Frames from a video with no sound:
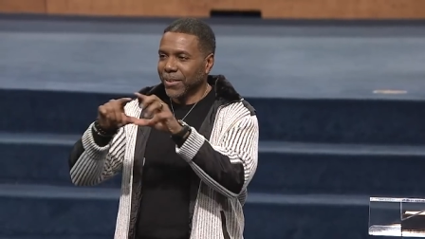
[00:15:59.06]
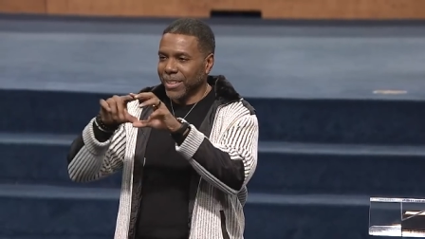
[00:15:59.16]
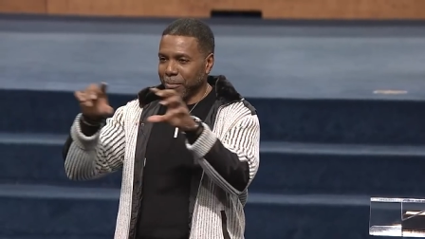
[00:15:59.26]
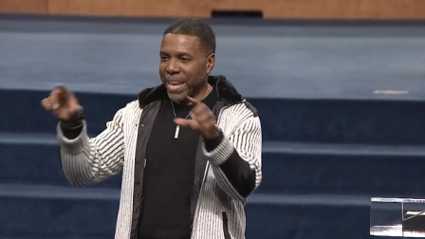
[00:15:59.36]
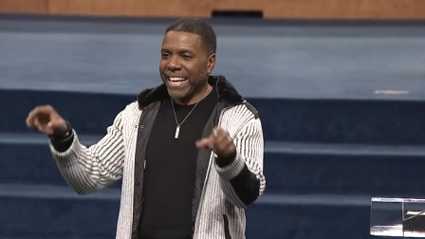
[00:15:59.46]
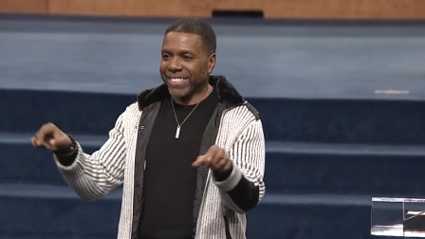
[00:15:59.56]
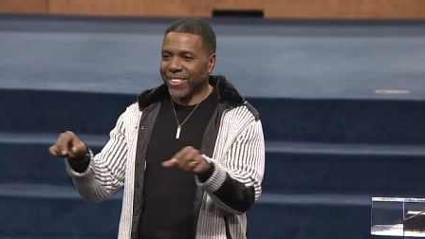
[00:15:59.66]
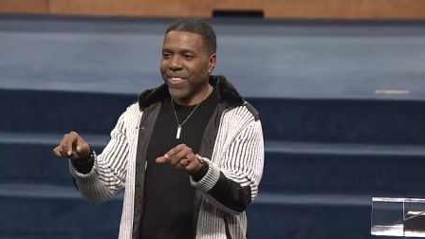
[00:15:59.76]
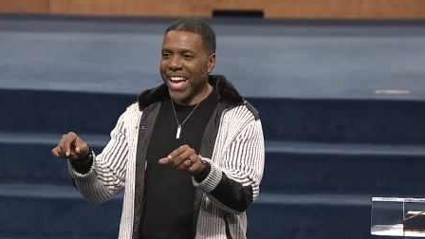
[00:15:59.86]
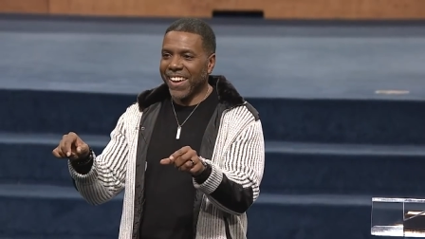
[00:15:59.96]
the plastic
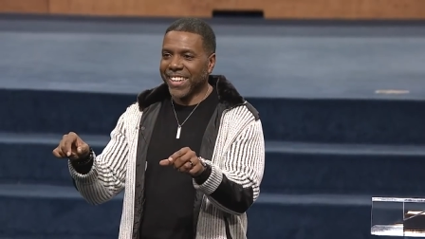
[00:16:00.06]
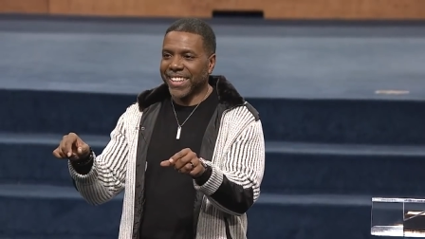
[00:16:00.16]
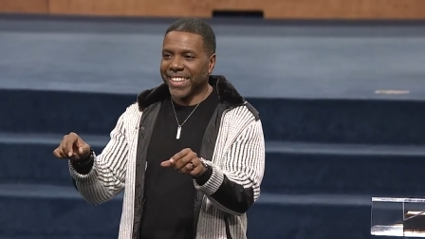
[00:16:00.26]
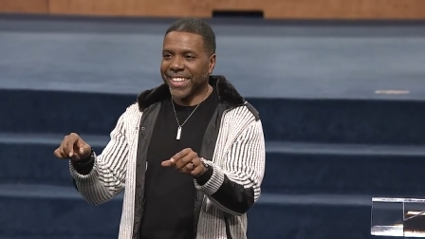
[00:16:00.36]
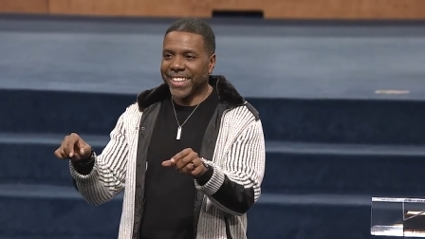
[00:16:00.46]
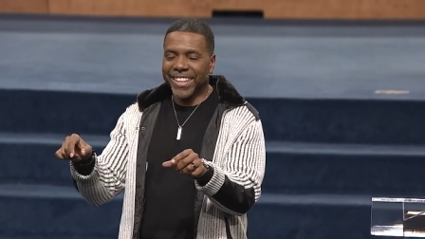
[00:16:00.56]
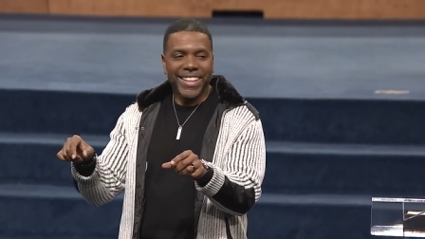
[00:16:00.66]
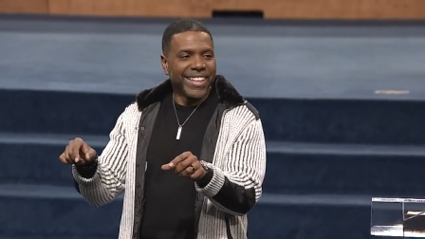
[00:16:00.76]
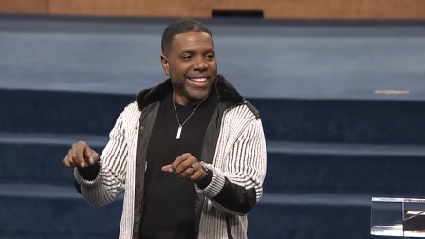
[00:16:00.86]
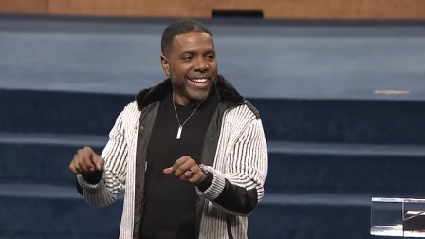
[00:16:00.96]
around it,
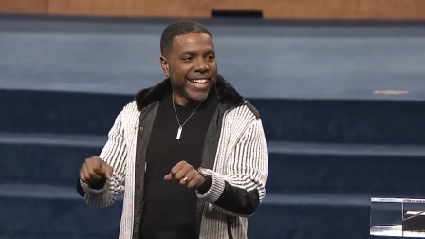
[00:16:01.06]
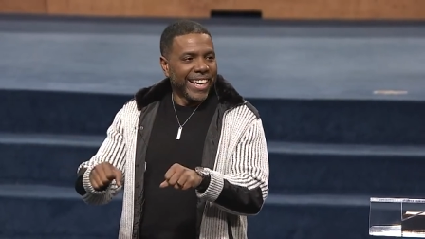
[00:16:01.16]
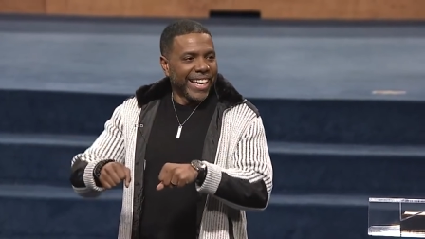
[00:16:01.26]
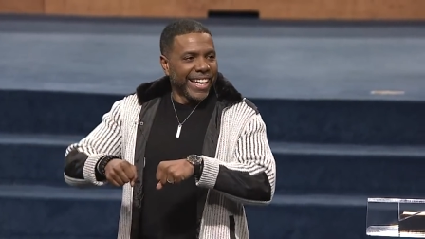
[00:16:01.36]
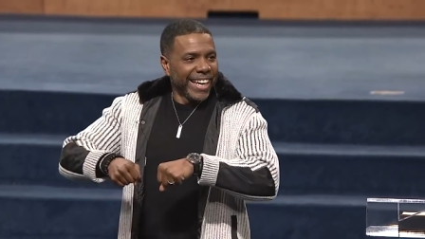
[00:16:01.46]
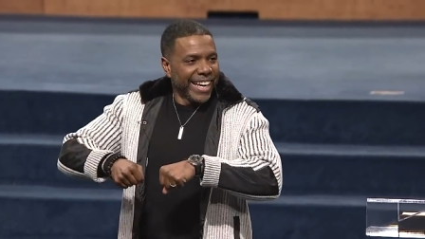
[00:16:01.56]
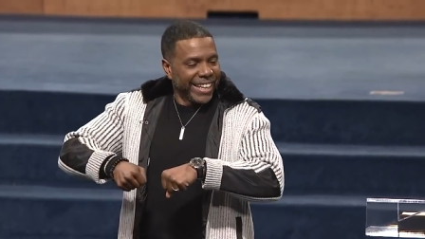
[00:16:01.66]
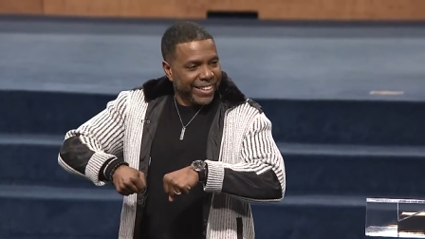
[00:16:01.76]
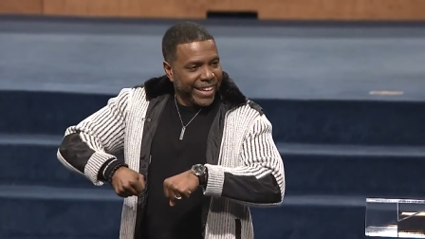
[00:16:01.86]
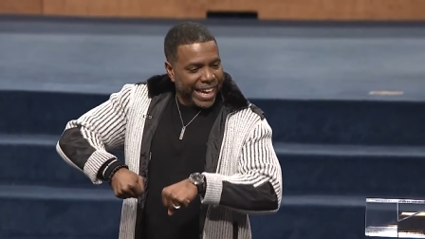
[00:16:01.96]
and, and
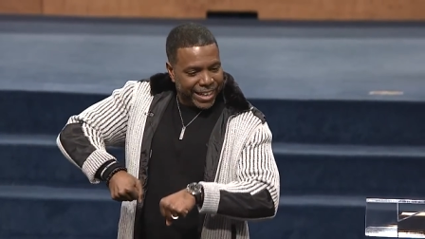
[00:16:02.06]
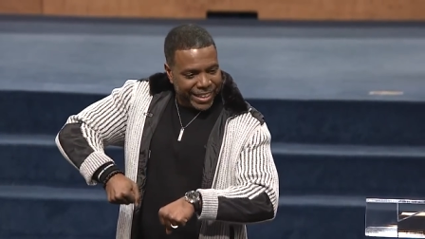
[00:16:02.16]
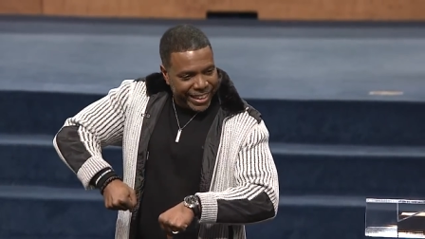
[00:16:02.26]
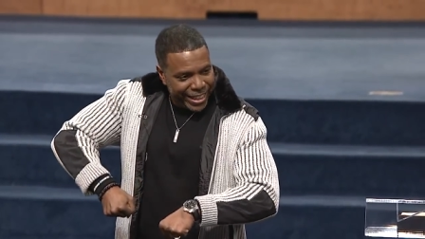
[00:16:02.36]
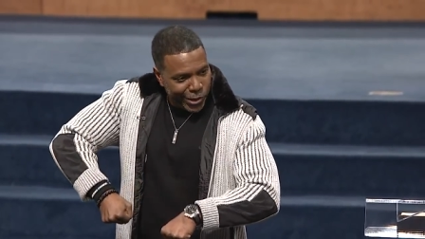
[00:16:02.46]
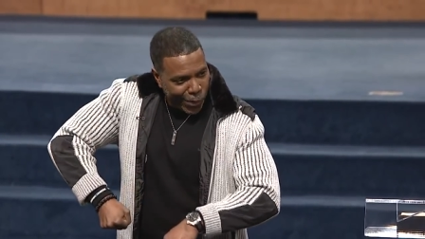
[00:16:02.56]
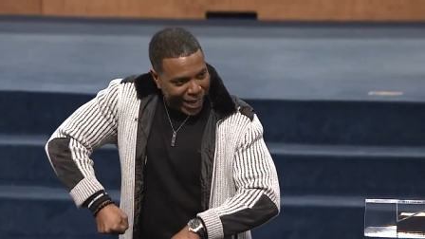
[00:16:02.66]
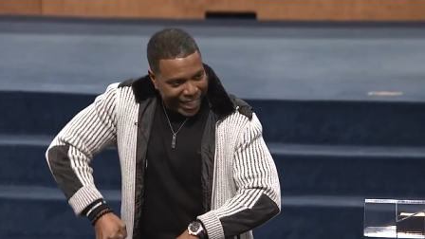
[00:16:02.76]
you got to lean your weight